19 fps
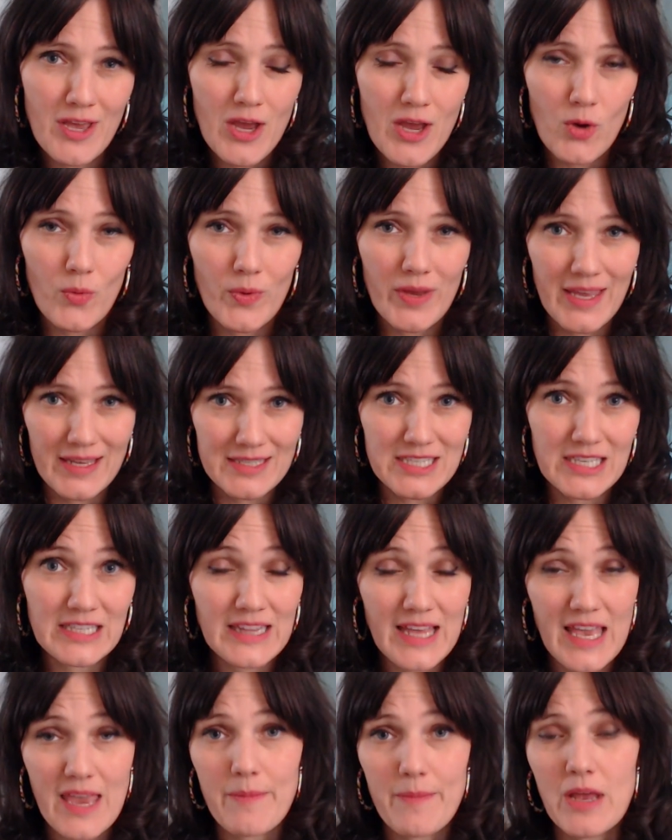we get to
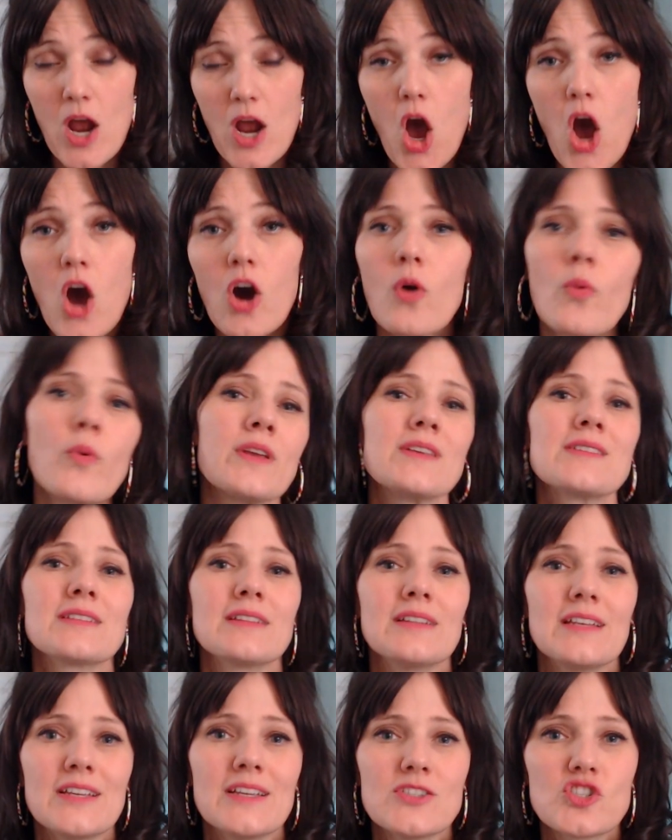claim, it always
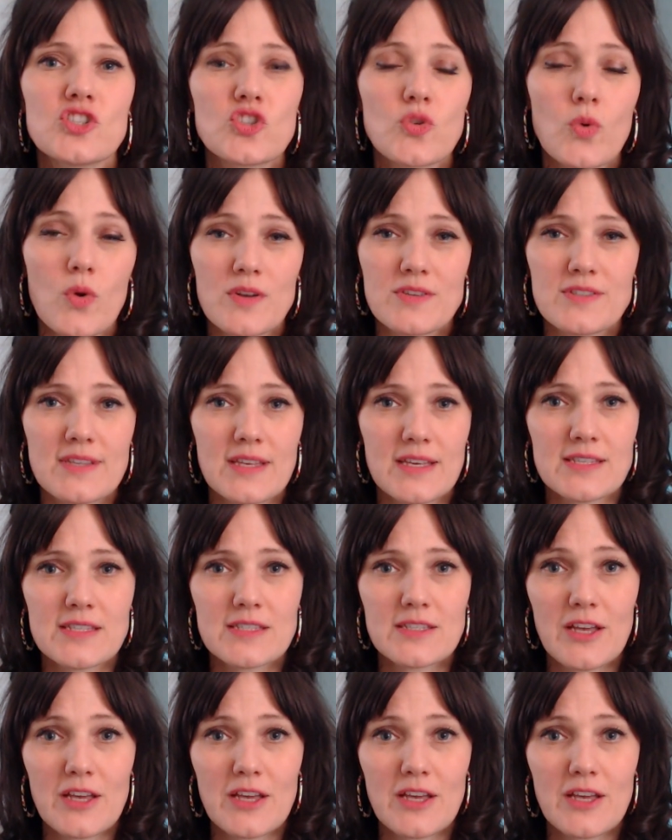leads towards this